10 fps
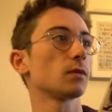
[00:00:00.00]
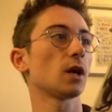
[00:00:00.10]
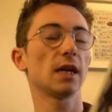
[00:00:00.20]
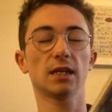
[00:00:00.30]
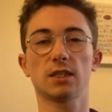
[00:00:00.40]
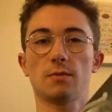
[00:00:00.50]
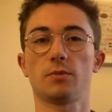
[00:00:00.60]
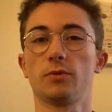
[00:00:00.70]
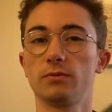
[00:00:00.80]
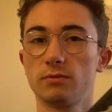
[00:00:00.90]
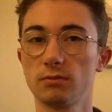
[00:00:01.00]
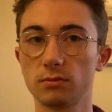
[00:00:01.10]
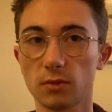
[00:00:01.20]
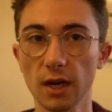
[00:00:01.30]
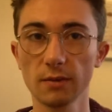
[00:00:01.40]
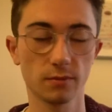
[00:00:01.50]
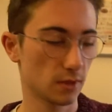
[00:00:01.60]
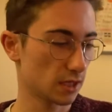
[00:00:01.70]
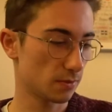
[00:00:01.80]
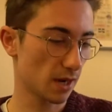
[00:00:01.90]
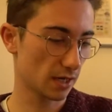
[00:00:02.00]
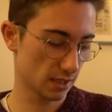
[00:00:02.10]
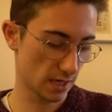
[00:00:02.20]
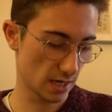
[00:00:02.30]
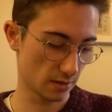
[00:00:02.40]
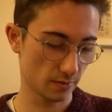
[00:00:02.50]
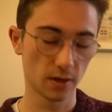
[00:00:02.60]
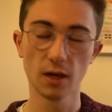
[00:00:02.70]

An example, right? This magazine,